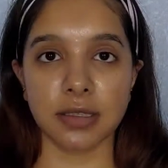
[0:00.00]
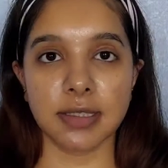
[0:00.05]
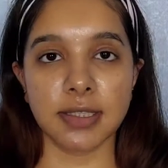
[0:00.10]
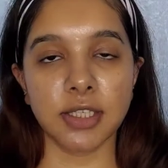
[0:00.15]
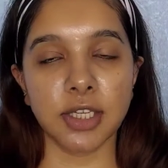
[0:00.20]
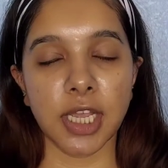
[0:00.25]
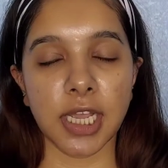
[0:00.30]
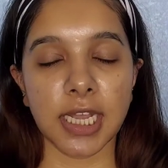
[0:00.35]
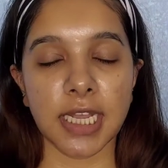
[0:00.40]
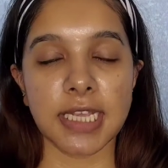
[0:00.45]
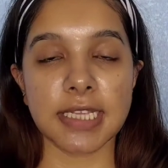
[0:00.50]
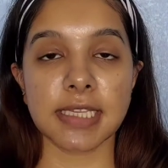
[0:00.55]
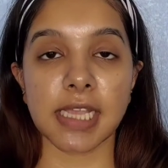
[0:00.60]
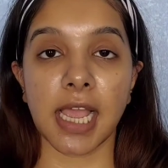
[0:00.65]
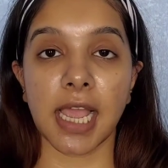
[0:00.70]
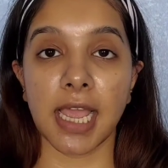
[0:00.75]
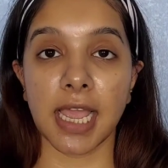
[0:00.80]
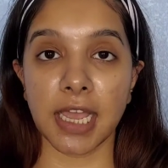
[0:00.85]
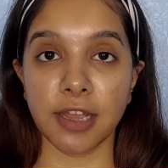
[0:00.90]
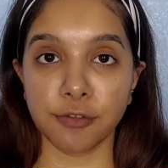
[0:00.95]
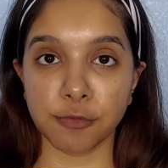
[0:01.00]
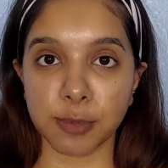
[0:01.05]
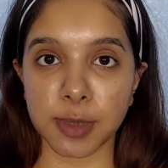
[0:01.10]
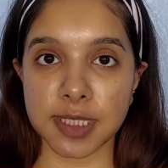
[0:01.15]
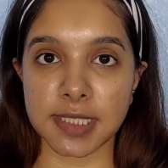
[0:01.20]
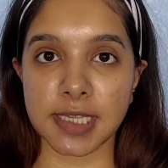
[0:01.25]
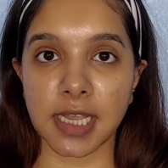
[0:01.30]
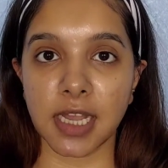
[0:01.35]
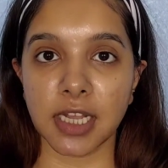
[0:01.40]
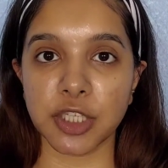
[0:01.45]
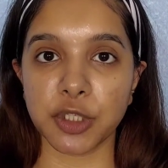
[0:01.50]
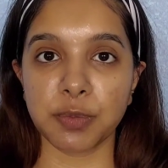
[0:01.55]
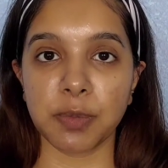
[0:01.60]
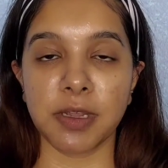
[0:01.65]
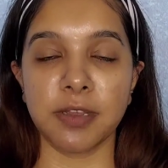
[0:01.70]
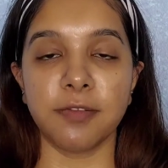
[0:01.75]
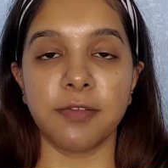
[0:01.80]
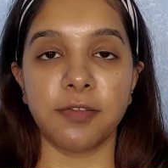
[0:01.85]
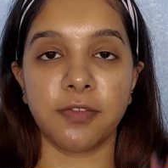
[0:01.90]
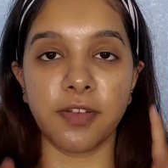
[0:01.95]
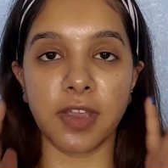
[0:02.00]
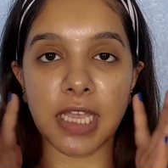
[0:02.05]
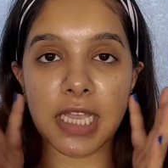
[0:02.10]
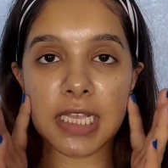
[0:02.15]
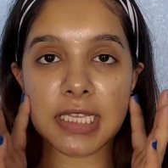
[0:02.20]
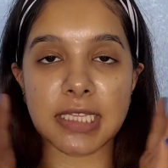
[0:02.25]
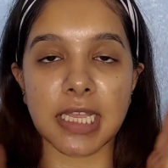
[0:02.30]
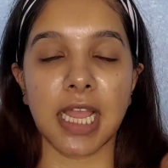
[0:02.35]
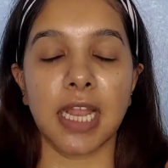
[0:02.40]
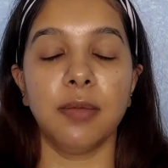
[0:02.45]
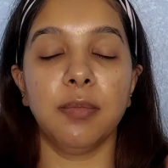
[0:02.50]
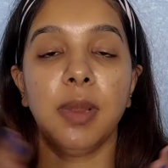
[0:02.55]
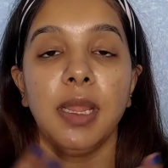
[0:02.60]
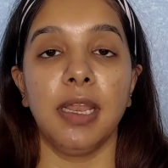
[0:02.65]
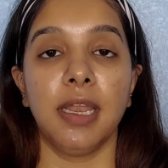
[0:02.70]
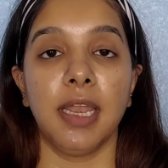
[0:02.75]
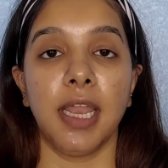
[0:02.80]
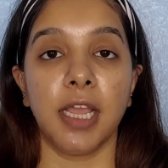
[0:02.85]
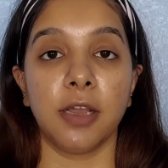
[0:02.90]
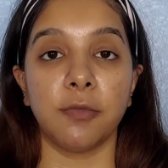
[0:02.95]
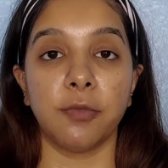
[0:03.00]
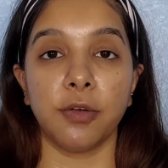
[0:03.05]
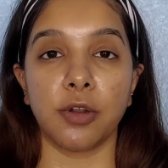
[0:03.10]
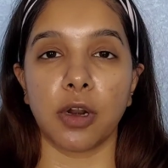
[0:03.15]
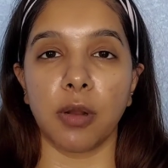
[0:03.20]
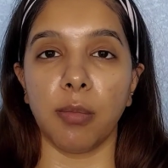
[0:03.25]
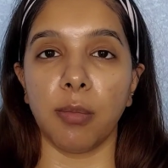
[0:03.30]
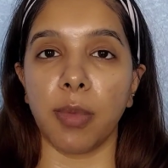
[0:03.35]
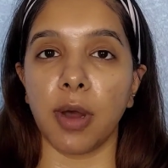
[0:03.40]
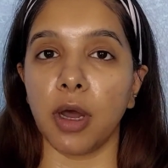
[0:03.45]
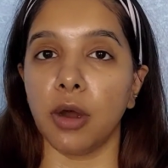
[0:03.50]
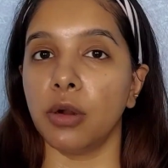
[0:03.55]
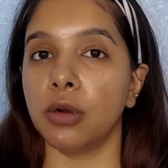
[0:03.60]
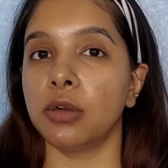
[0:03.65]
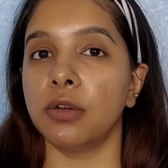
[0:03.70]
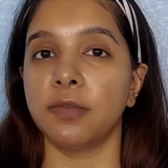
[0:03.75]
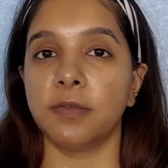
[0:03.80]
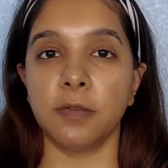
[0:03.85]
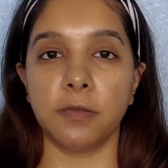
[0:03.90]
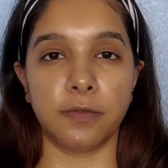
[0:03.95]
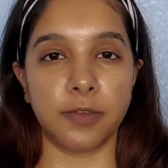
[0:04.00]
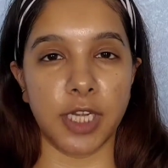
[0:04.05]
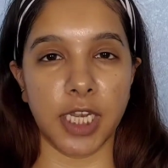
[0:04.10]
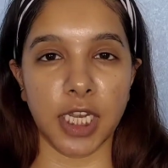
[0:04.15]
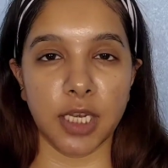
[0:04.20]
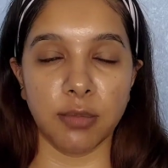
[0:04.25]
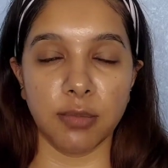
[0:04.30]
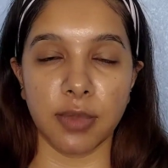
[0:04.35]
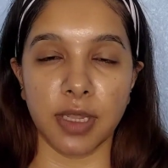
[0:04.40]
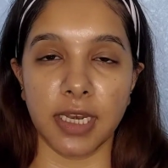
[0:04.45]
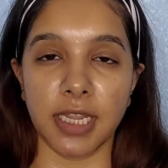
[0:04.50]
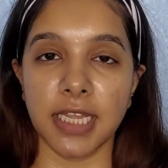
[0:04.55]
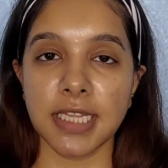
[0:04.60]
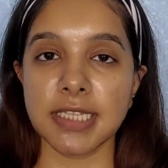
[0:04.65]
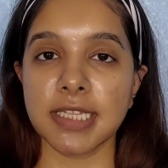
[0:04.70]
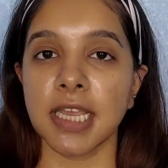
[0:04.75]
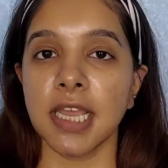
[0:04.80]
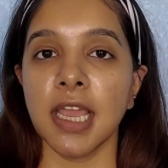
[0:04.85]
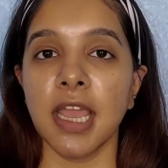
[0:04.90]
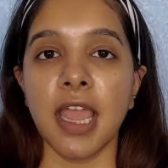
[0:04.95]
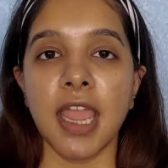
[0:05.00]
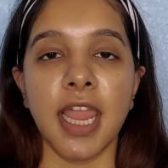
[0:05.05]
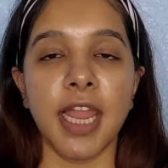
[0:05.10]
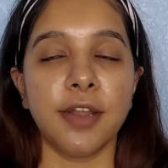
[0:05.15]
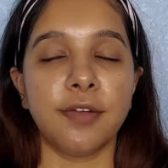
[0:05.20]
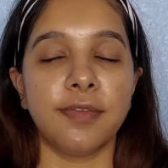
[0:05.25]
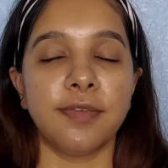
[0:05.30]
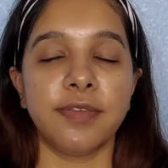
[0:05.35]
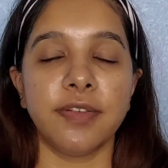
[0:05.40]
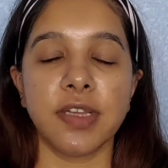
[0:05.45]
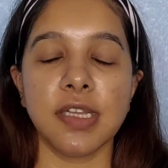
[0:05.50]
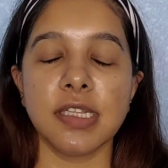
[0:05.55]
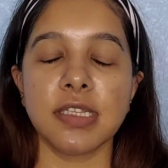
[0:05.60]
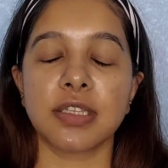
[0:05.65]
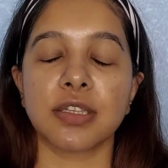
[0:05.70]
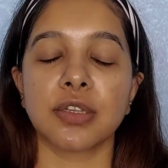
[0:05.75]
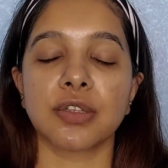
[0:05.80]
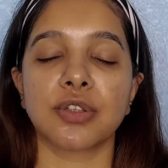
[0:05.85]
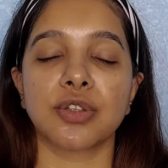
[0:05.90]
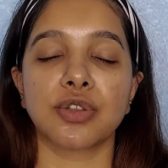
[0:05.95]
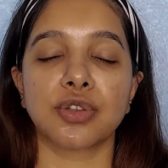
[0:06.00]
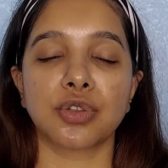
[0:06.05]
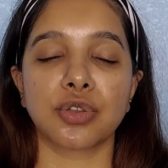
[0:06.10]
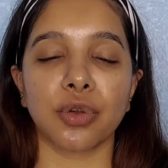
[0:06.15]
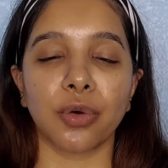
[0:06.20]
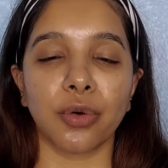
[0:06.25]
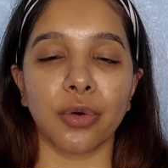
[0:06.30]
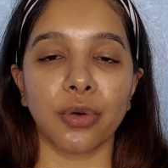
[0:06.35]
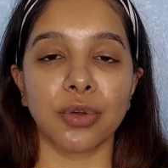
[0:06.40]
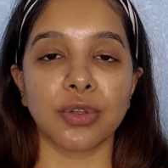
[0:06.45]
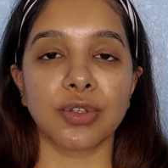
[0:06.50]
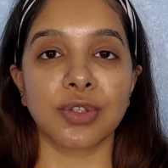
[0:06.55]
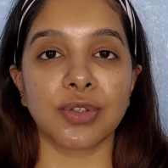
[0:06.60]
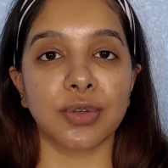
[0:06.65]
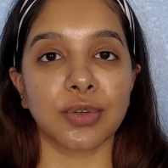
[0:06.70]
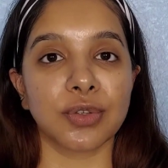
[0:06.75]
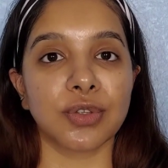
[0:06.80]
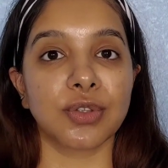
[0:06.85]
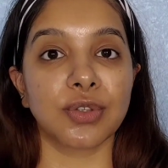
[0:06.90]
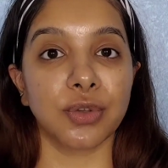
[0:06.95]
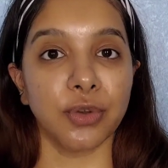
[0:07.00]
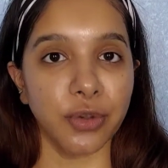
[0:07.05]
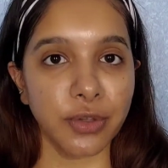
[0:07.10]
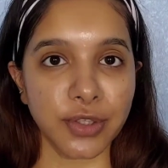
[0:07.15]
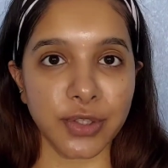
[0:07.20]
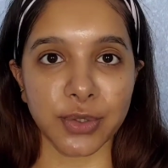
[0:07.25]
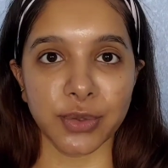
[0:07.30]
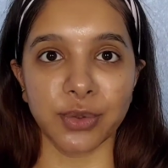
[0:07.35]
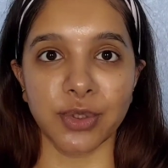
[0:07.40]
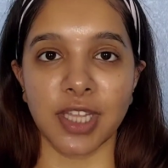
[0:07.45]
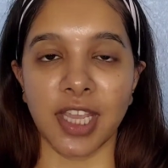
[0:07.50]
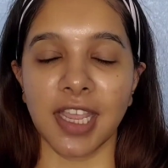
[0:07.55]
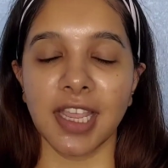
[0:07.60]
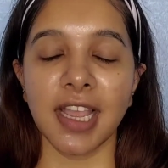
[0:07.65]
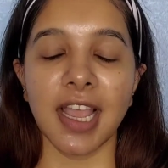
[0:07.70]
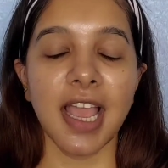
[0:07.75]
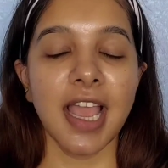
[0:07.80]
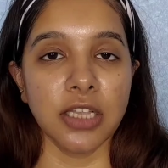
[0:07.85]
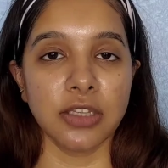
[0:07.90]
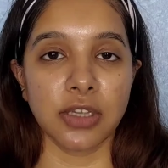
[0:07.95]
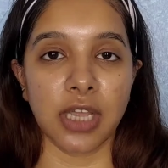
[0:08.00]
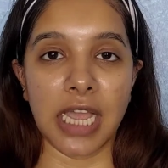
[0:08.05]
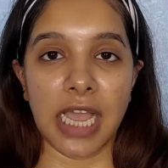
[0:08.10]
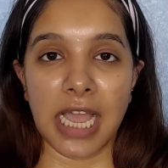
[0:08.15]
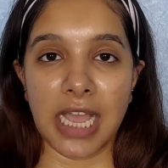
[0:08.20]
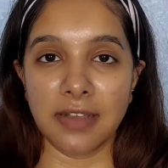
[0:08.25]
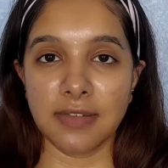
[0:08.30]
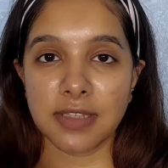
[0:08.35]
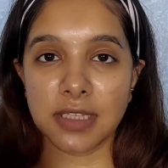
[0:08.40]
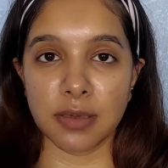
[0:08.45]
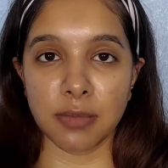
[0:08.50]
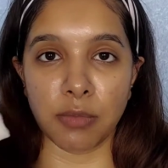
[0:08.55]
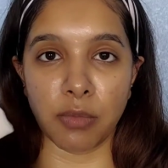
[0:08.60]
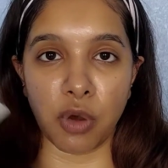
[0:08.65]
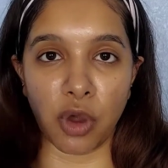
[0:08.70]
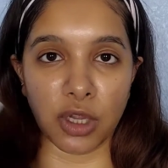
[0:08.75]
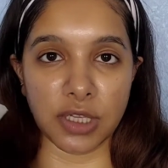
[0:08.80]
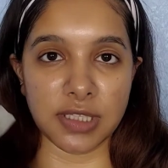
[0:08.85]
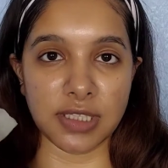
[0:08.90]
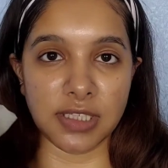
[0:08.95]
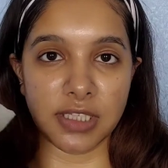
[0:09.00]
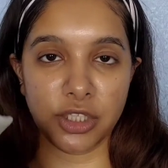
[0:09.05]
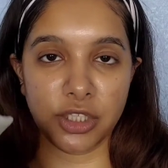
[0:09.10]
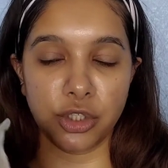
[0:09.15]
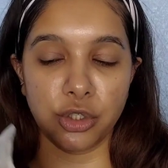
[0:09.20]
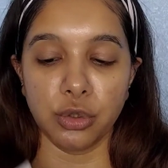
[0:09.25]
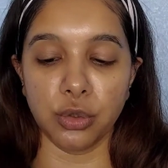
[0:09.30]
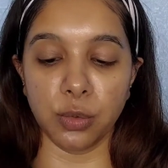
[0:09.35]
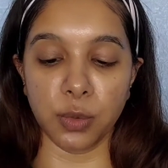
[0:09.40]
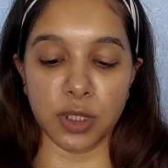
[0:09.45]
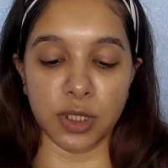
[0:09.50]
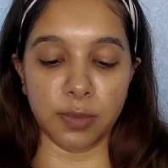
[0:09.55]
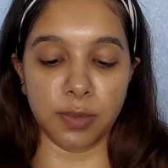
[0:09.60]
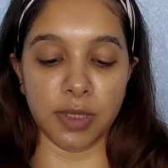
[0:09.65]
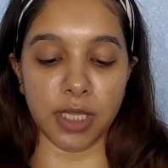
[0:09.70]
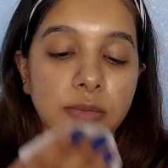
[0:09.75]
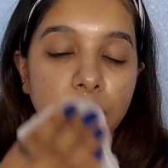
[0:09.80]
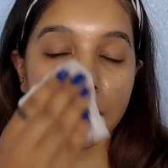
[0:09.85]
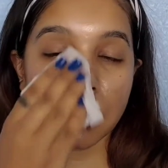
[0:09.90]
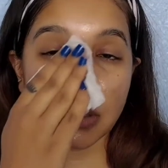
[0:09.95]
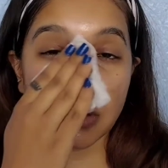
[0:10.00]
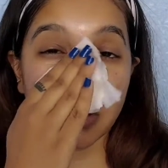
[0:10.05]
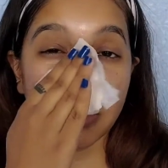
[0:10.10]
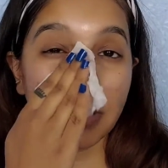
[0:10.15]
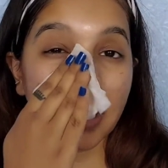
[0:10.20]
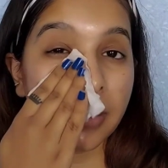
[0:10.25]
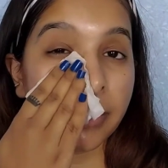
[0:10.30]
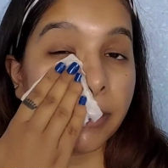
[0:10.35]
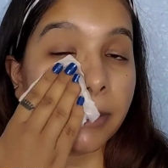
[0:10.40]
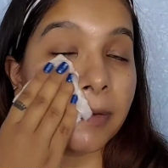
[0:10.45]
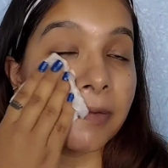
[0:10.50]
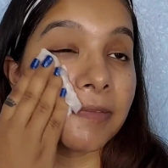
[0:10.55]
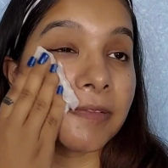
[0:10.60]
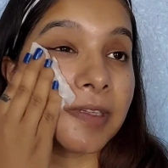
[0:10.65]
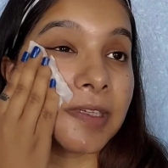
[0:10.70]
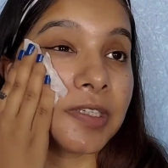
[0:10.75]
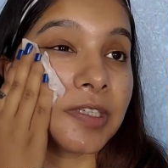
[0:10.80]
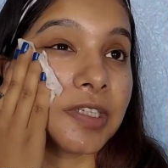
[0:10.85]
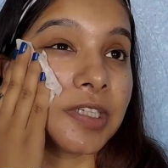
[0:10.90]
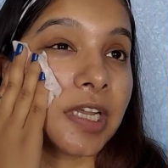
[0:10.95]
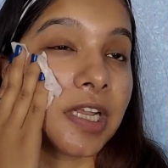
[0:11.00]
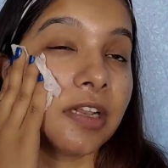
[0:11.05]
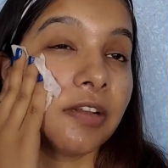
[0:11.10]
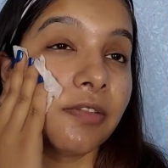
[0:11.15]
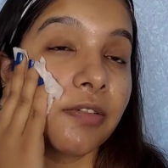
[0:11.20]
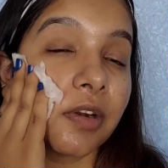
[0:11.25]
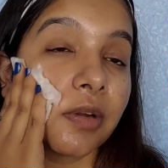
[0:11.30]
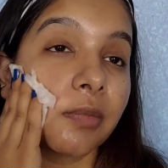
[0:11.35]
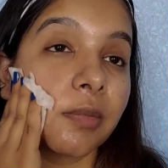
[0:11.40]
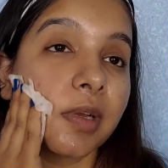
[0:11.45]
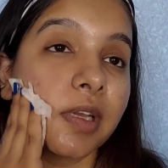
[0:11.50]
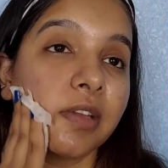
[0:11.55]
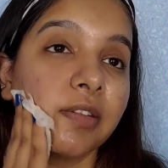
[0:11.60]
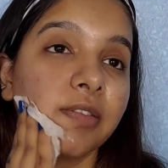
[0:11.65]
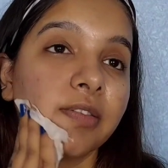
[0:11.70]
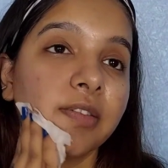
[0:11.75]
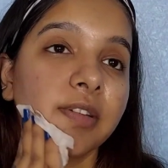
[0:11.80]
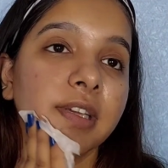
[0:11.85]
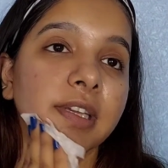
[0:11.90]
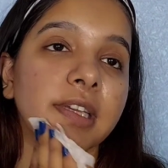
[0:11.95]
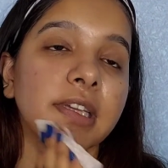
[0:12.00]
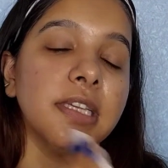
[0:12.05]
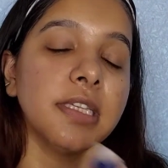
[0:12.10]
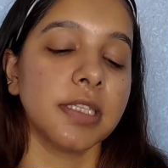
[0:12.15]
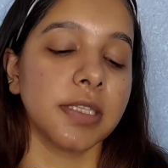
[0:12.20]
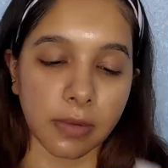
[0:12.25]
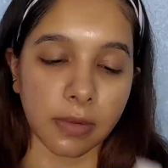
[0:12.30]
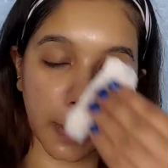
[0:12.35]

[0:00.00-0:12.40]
So yeah guys, I have massaged my face and my neck for about 15 minutes. It feels so soothing. So I have some moist tissue with me. I'm just going to wipe off the gel from my face.